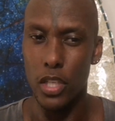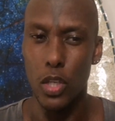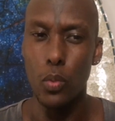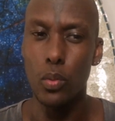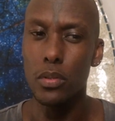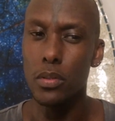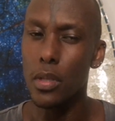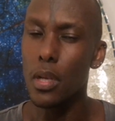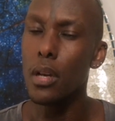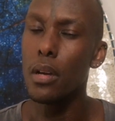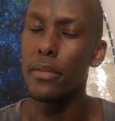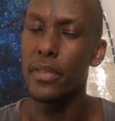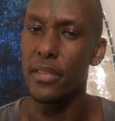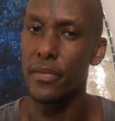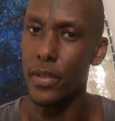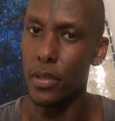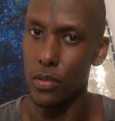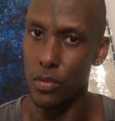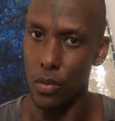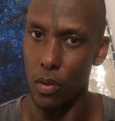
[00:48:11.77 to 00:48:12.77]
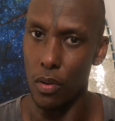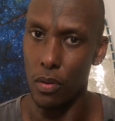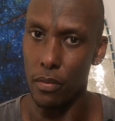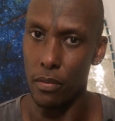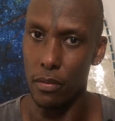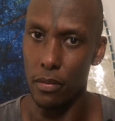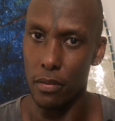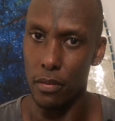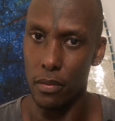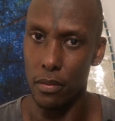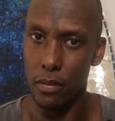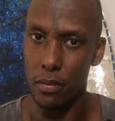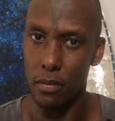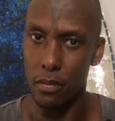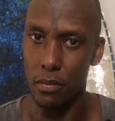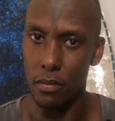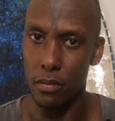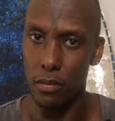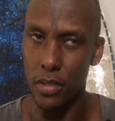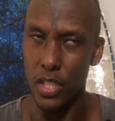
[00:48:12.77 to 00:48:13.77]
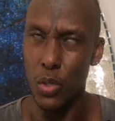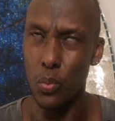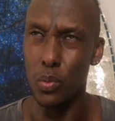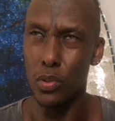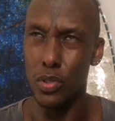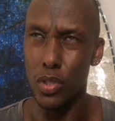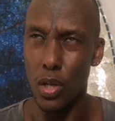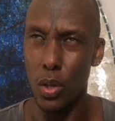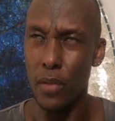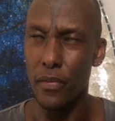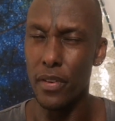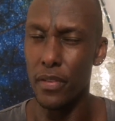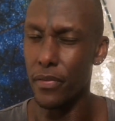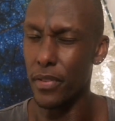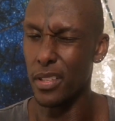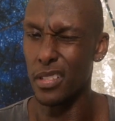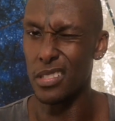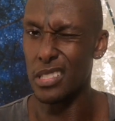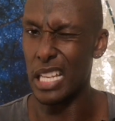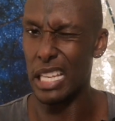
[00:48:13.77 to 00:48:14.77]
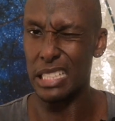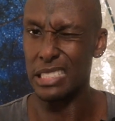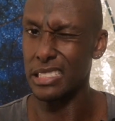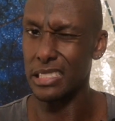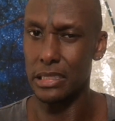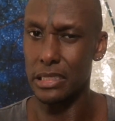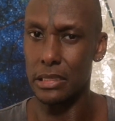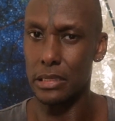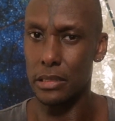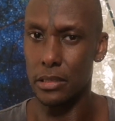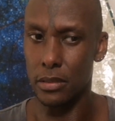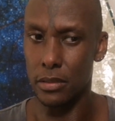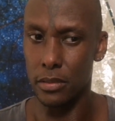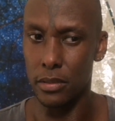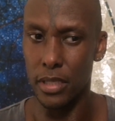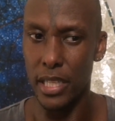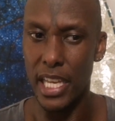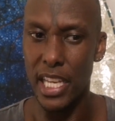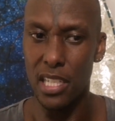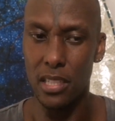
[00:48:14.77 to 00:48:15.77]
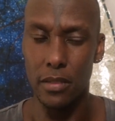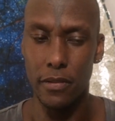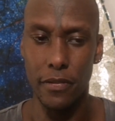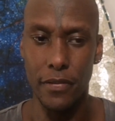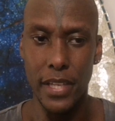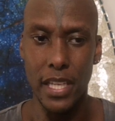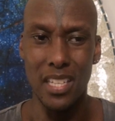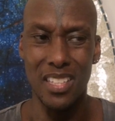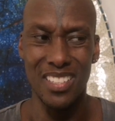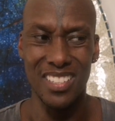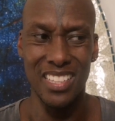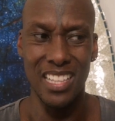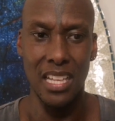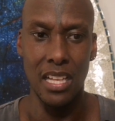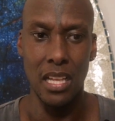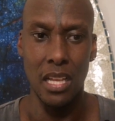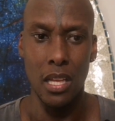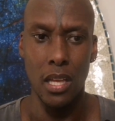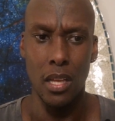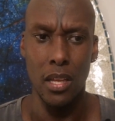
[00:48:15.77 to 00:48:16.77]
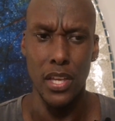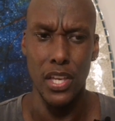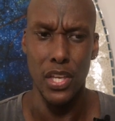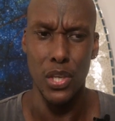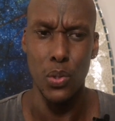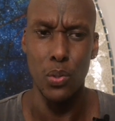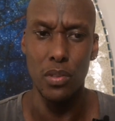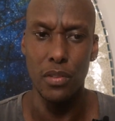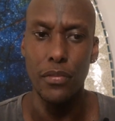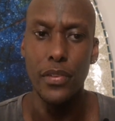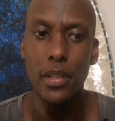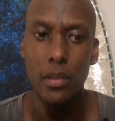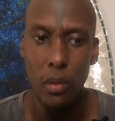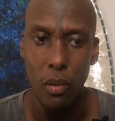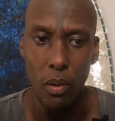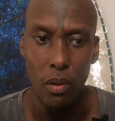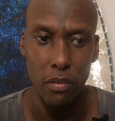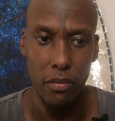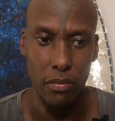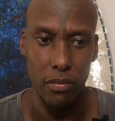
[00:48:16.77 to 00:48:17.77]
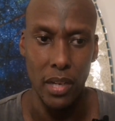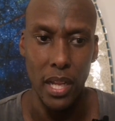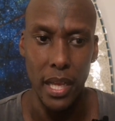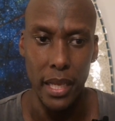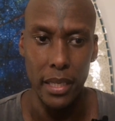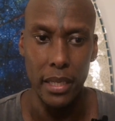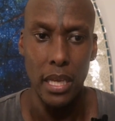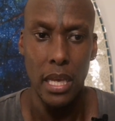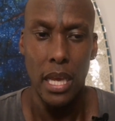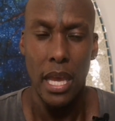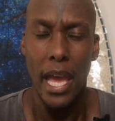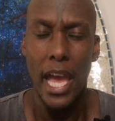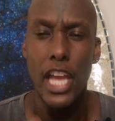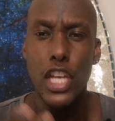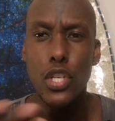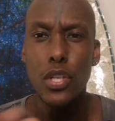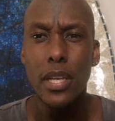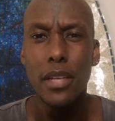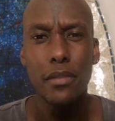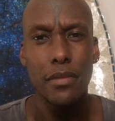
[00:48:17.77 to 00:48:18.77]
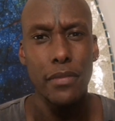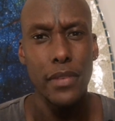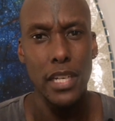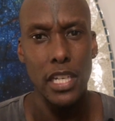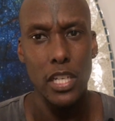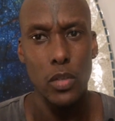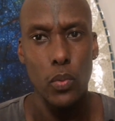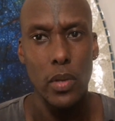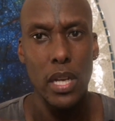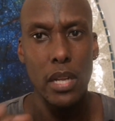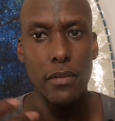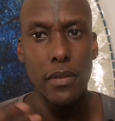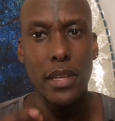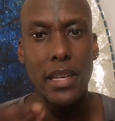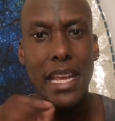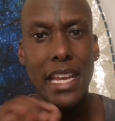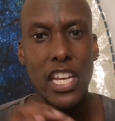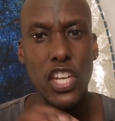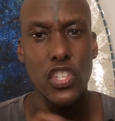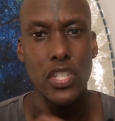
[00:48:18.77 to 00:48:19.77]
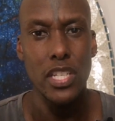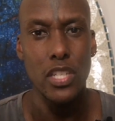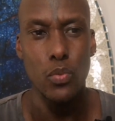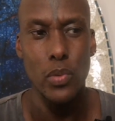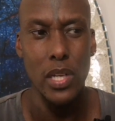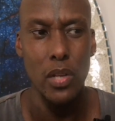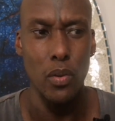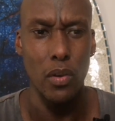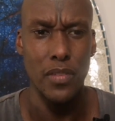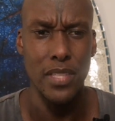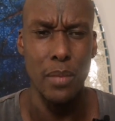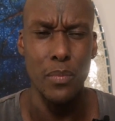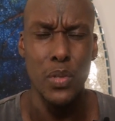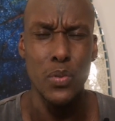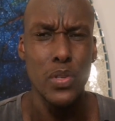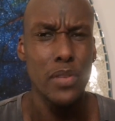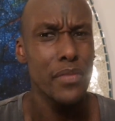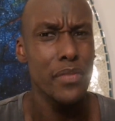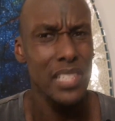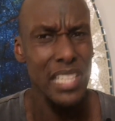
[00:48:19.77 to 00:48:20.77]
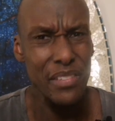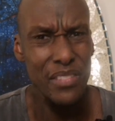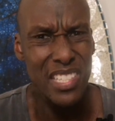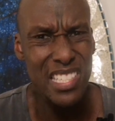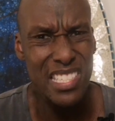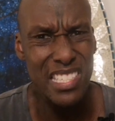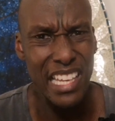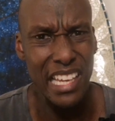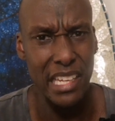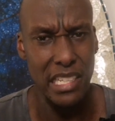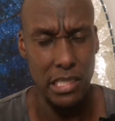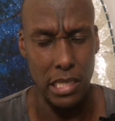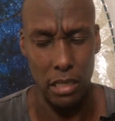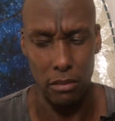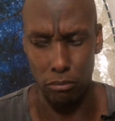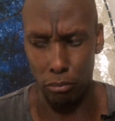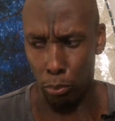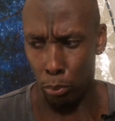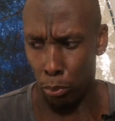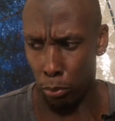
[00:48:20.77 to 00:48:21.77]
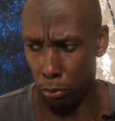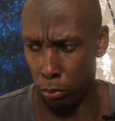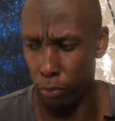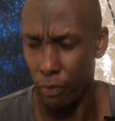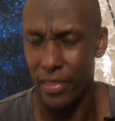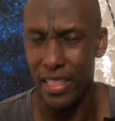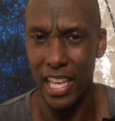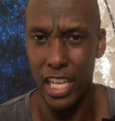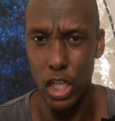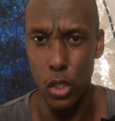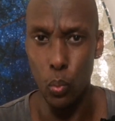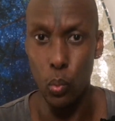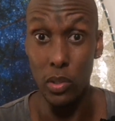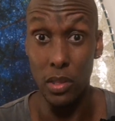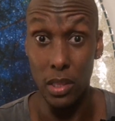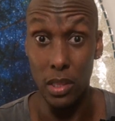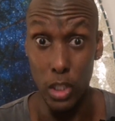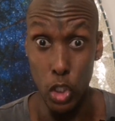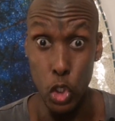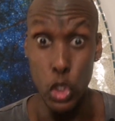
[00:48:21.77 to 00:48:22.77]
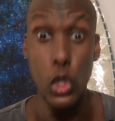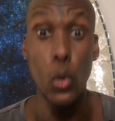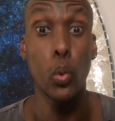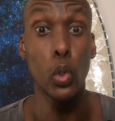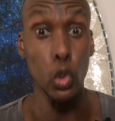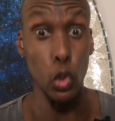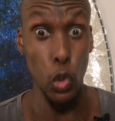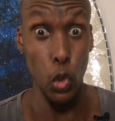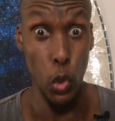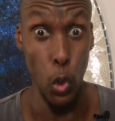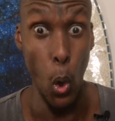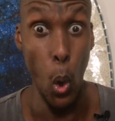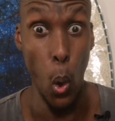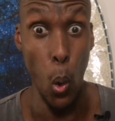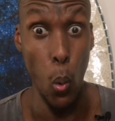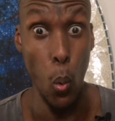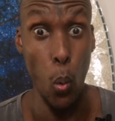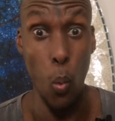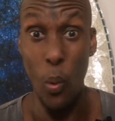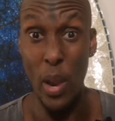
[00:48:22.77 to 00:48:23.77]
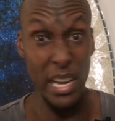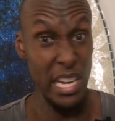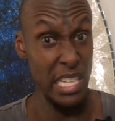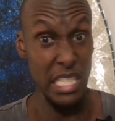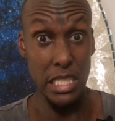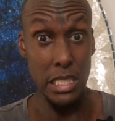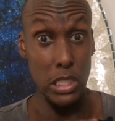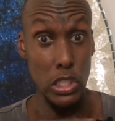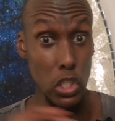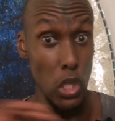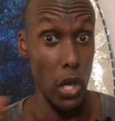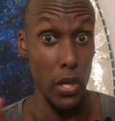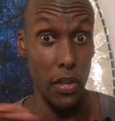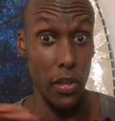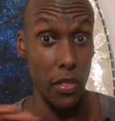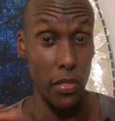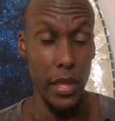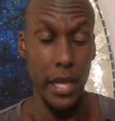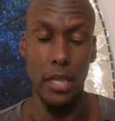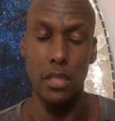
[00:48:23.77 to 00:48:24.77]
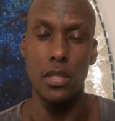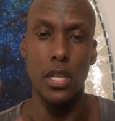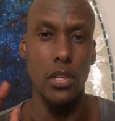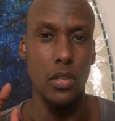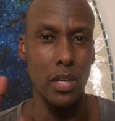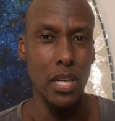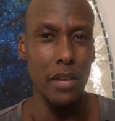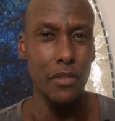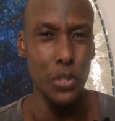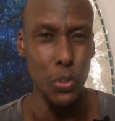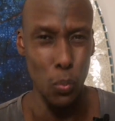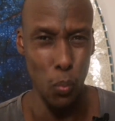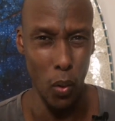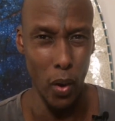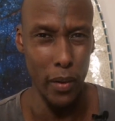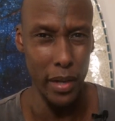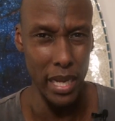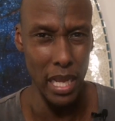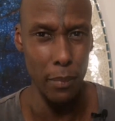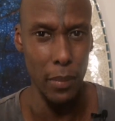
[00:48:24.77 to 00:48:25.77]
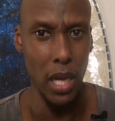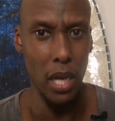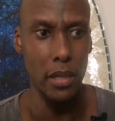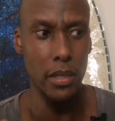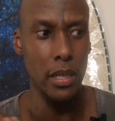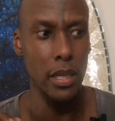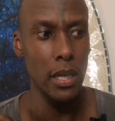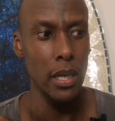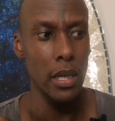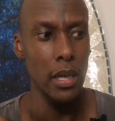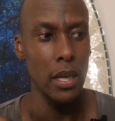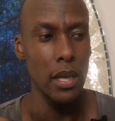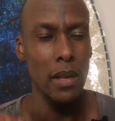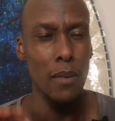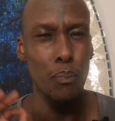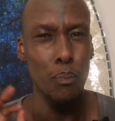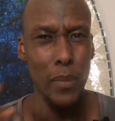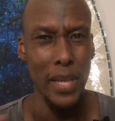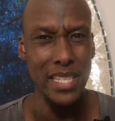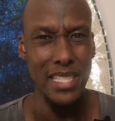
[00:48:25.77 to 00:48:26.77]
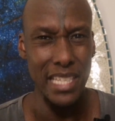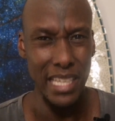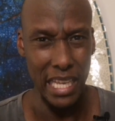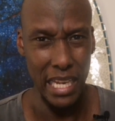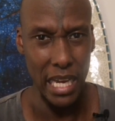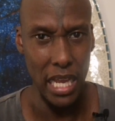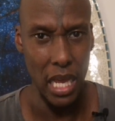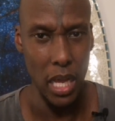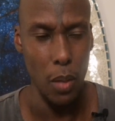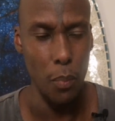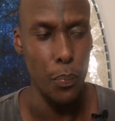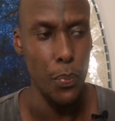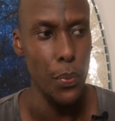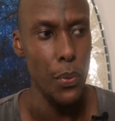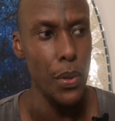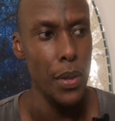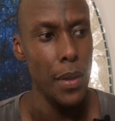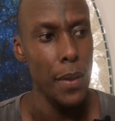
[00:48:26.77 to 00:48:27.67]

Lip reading: You will know if it feels off. You will know if it feels like you'll feel off, and you can feel it whenever an energy is really off. Sometimes you feel even sick. It's like you will know when it's not a thing. So you don't have to worry about messing it up.